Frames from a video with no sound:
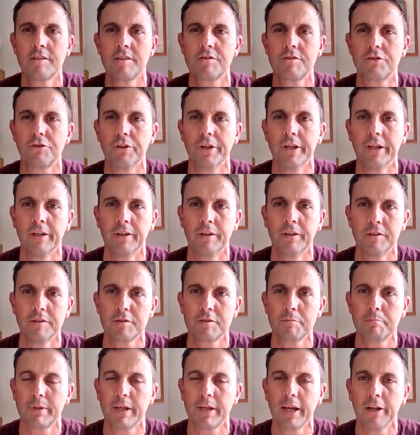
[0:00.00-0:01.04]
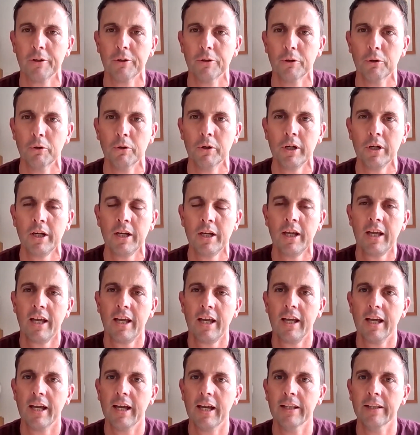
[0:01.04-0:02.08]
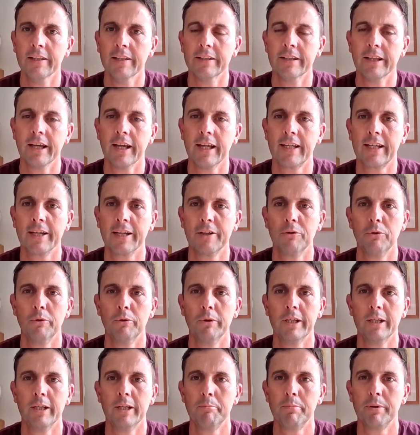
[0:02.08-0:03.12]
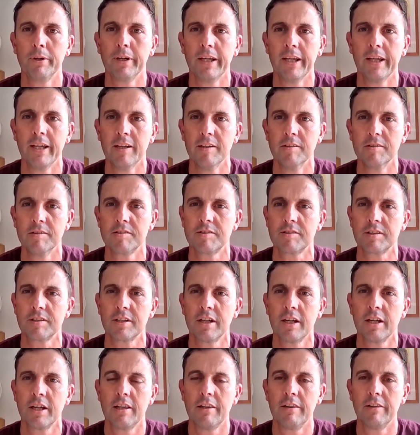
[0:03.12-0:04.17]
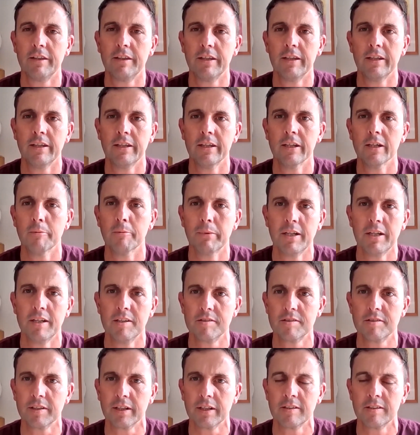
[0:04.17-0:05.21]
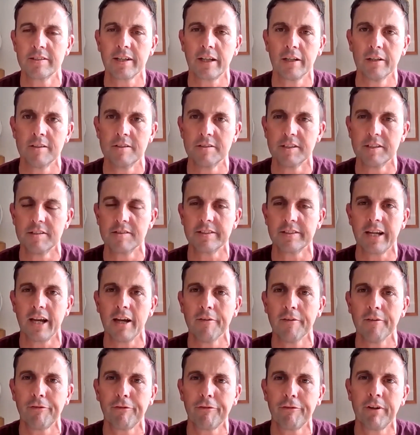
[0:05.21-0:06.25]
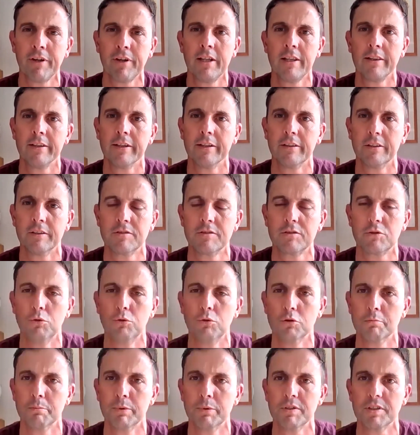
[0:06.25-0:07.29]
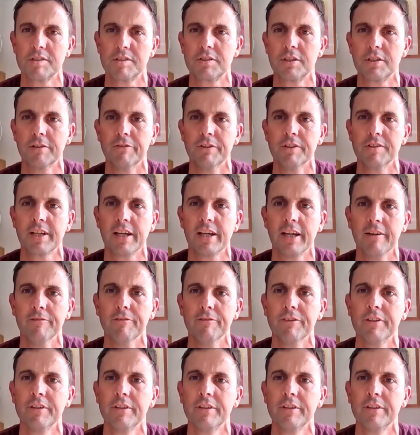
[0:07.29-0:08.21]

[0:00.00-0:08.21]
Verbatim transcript: strings, piano, and I can only praise the amazing, talented staff that the school's music service have?